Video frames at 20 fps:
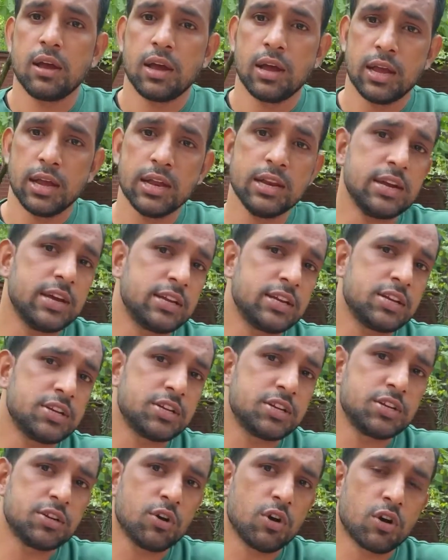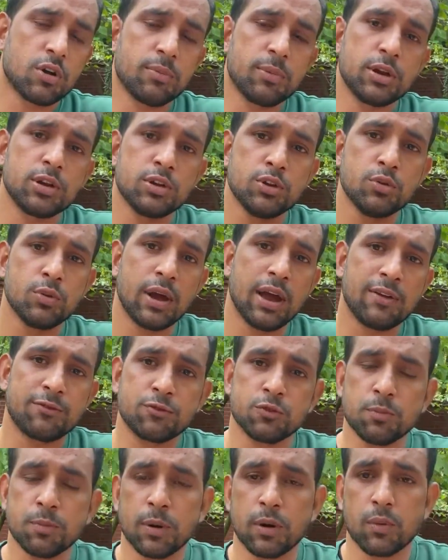In identity document, you have
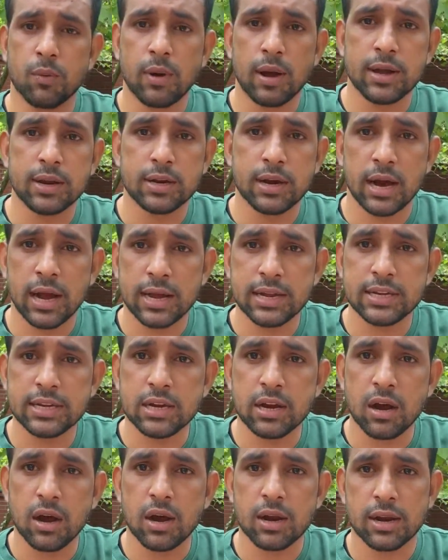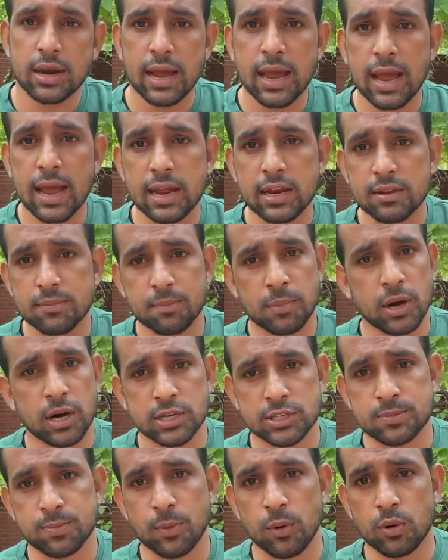to provide ID card and
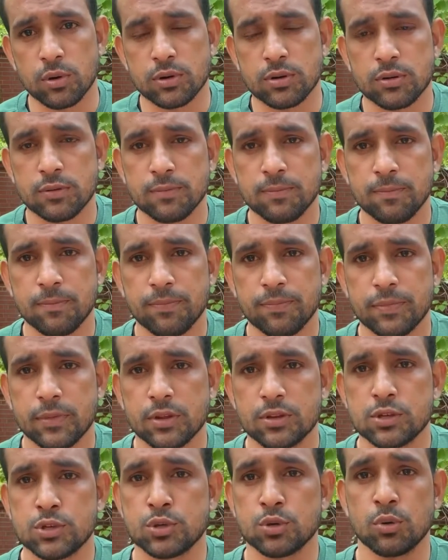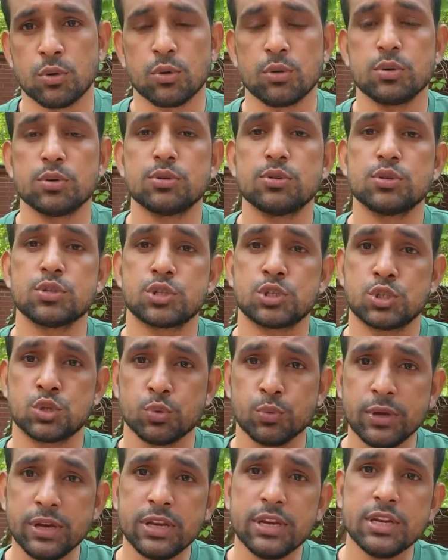passport. So
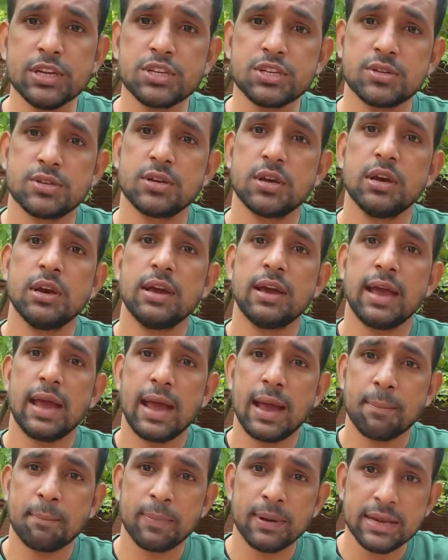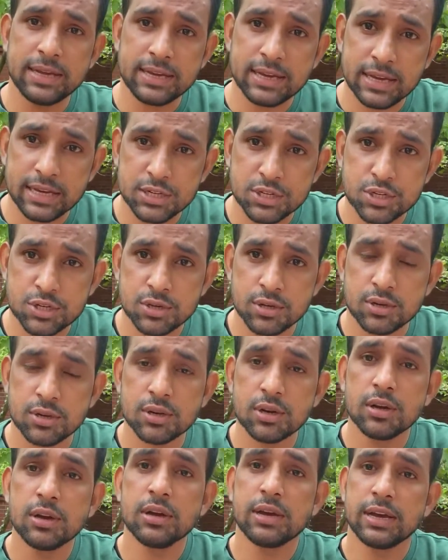Swedish application
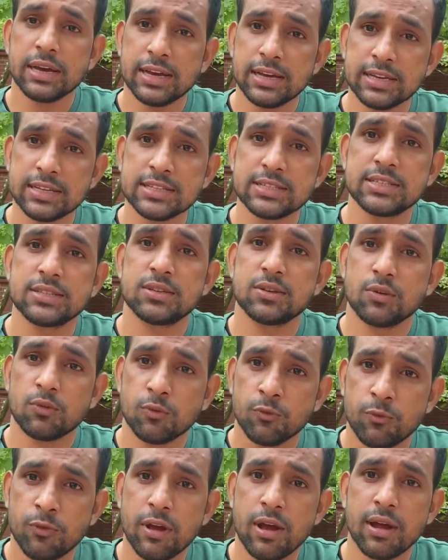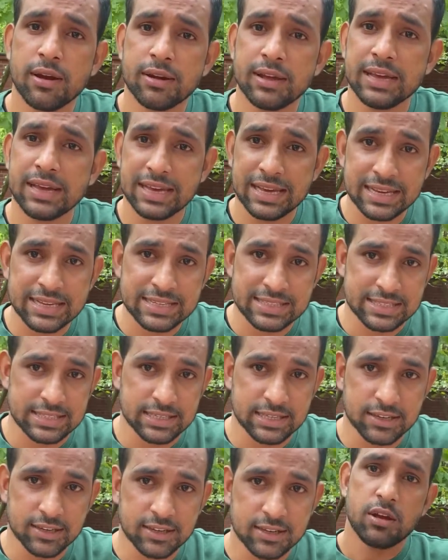is very
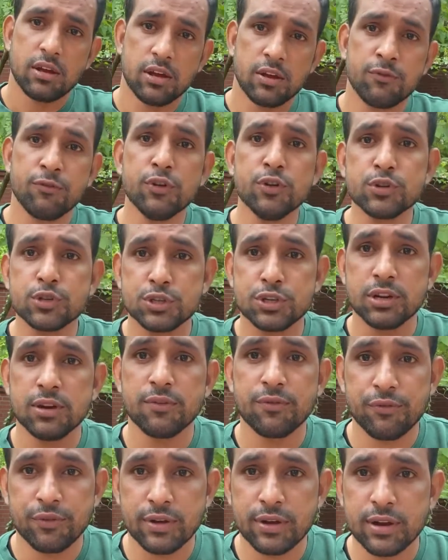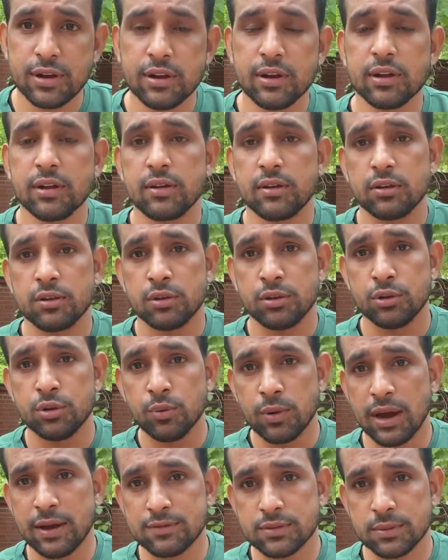easy. If you still feel you
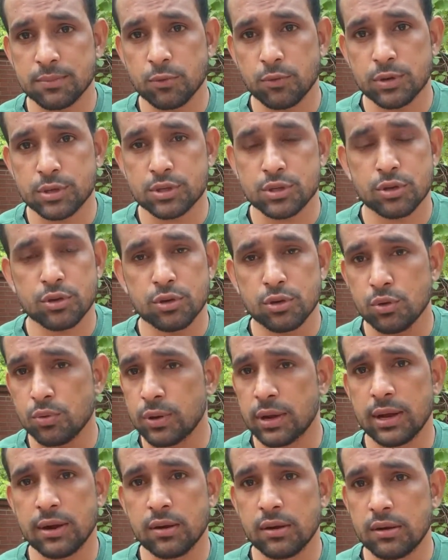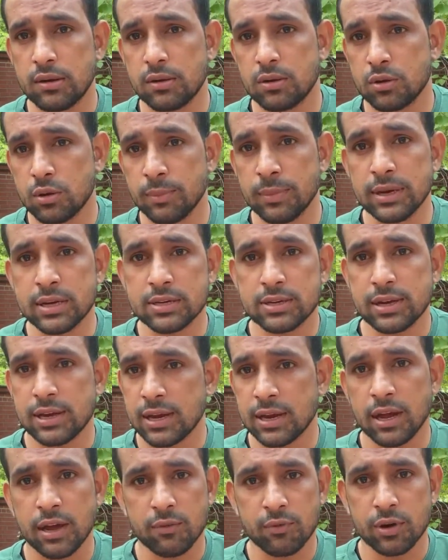have some question, you can comment
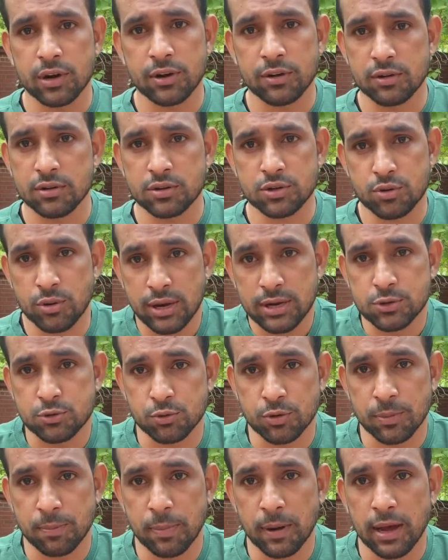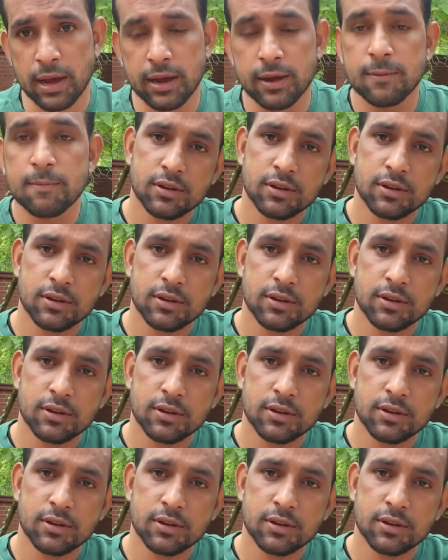and I will try to reply.